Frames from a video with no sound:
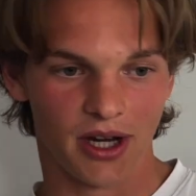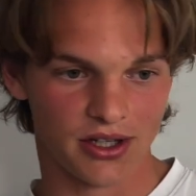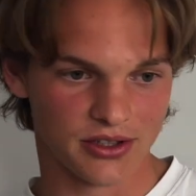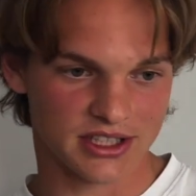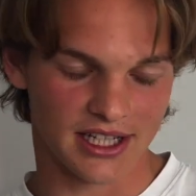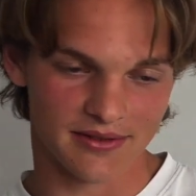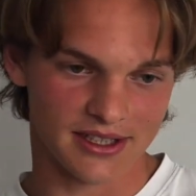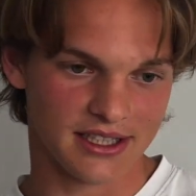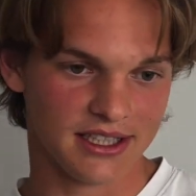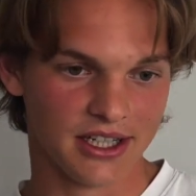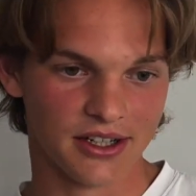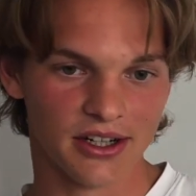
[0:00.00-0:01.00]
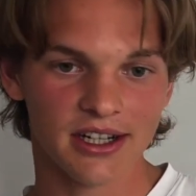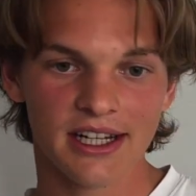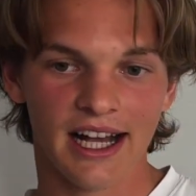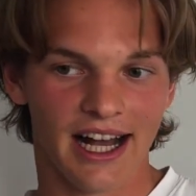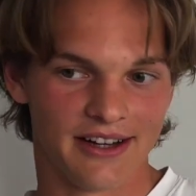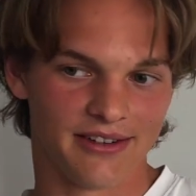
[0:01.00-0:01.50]
roughly 10 games
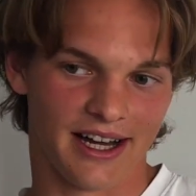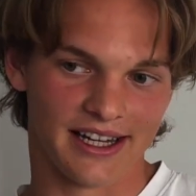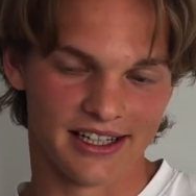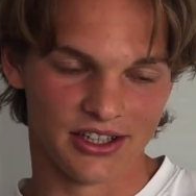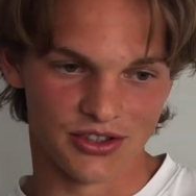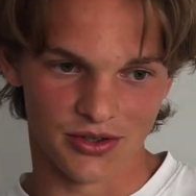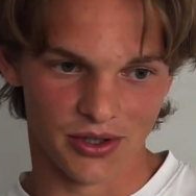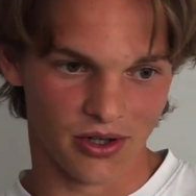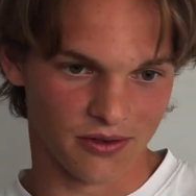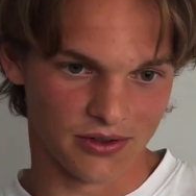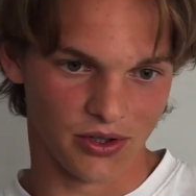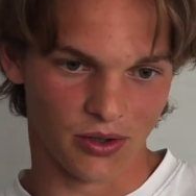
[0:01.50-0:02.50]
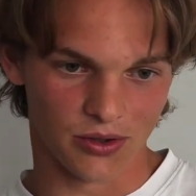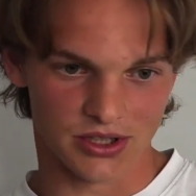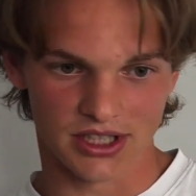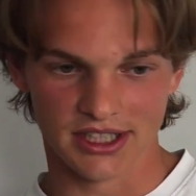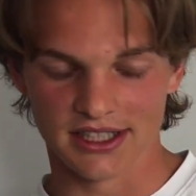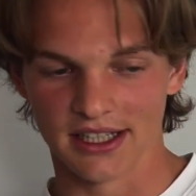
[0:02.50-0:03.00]
because in my under 17 year,
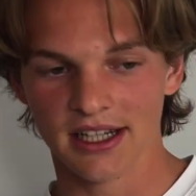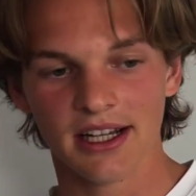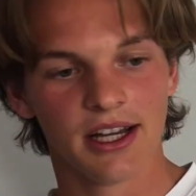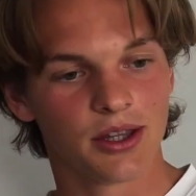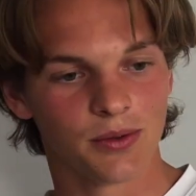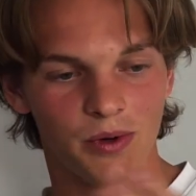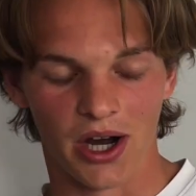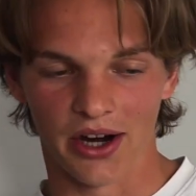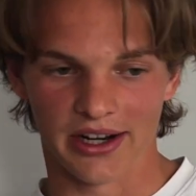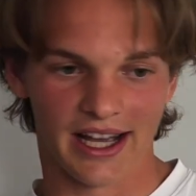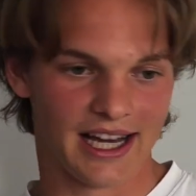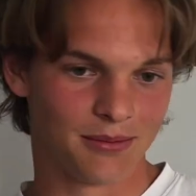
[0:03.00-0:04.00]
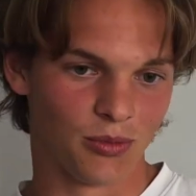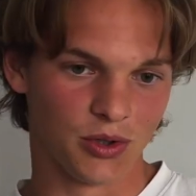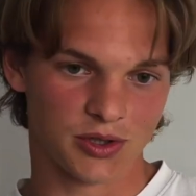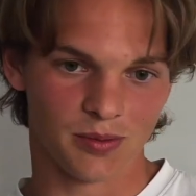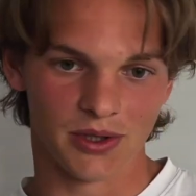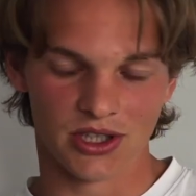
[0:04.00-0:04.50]
I've had an injury over the whole
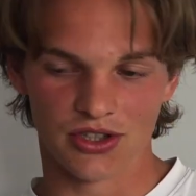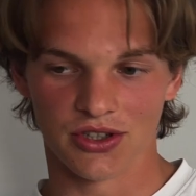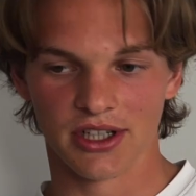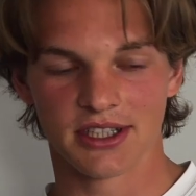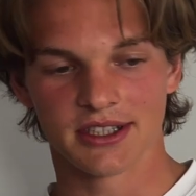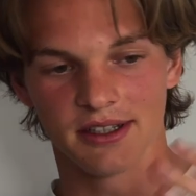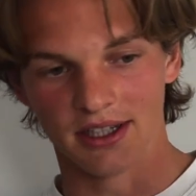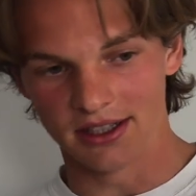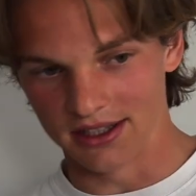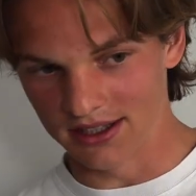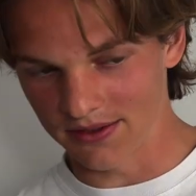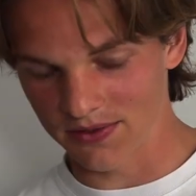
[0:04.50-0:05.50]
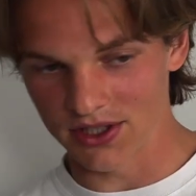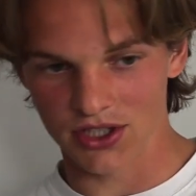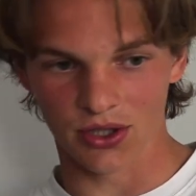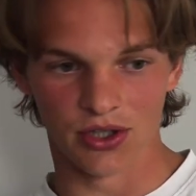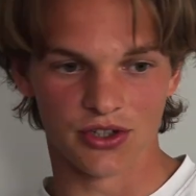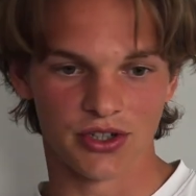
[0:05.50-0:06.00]
season. Throughout, I had
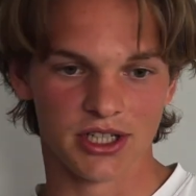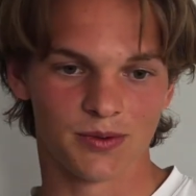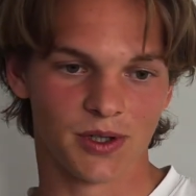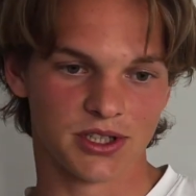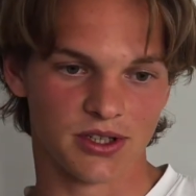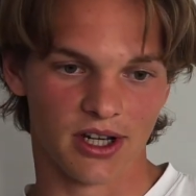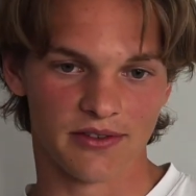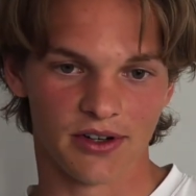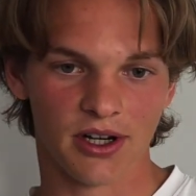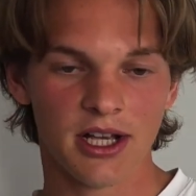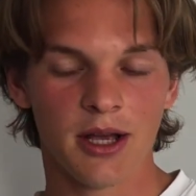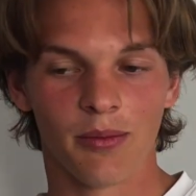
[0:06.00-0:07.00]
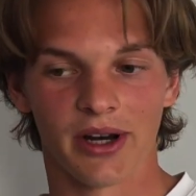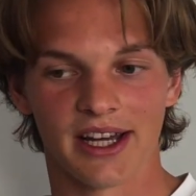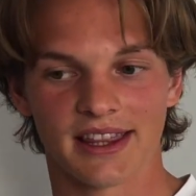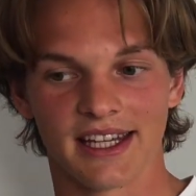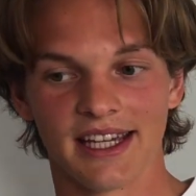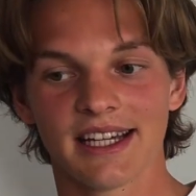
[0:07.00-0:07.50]
multiple injuries, different
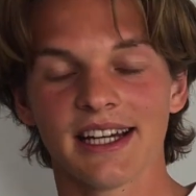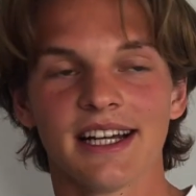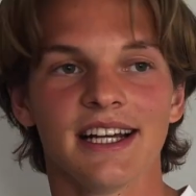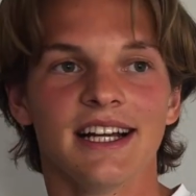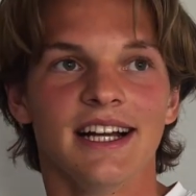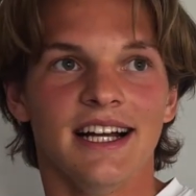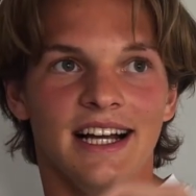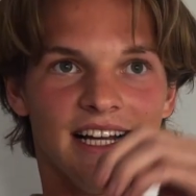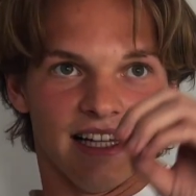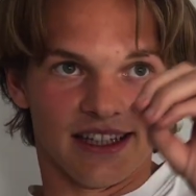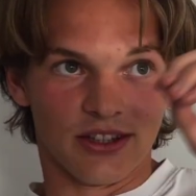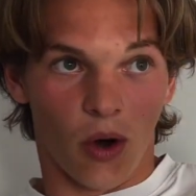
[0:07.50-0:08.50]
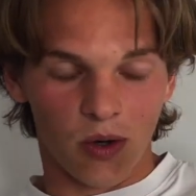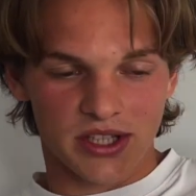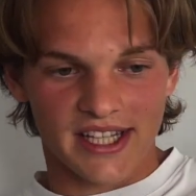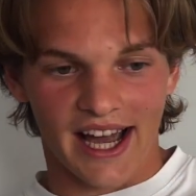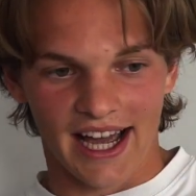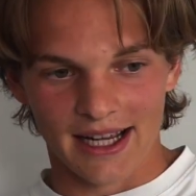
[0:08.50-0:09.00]
surgeries whatsoever. But I
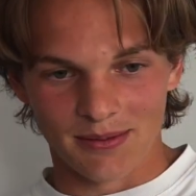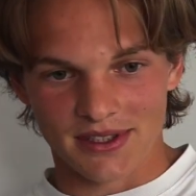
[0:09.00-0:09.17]
think